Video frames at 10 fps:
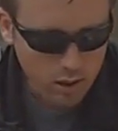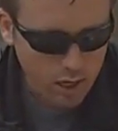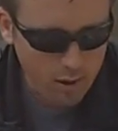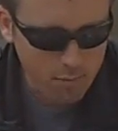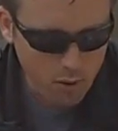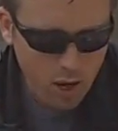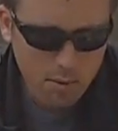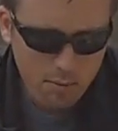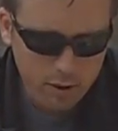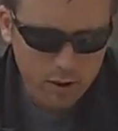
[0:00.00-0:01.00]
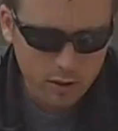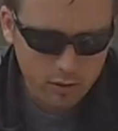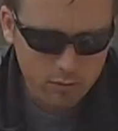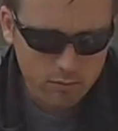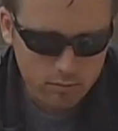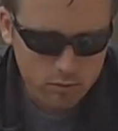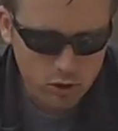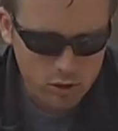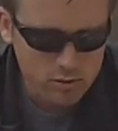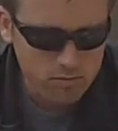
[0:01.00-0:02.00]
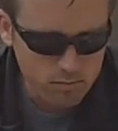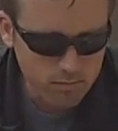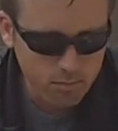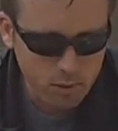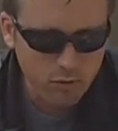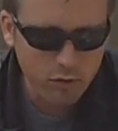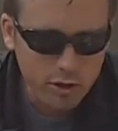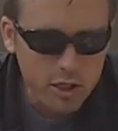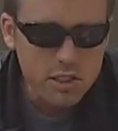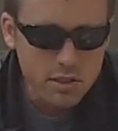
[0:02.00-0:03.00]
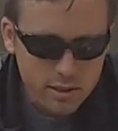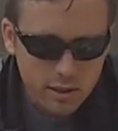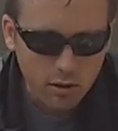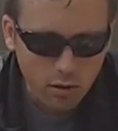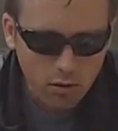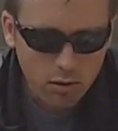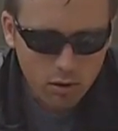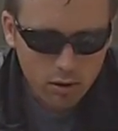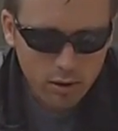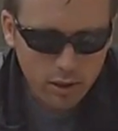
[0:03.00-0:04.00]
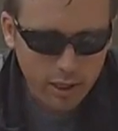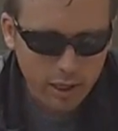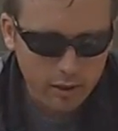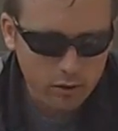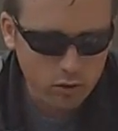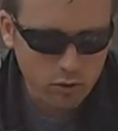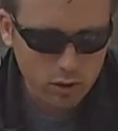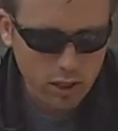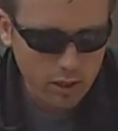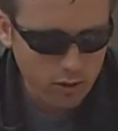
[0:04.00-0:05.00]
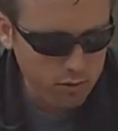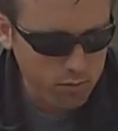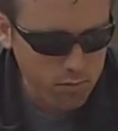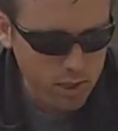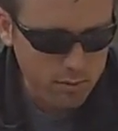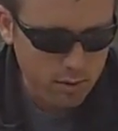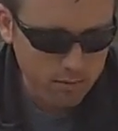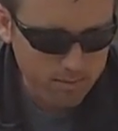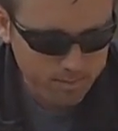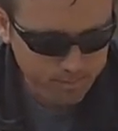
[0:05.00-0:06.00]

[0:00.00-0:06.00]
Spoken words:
I'm probably going to just be very still and do the kind of minimum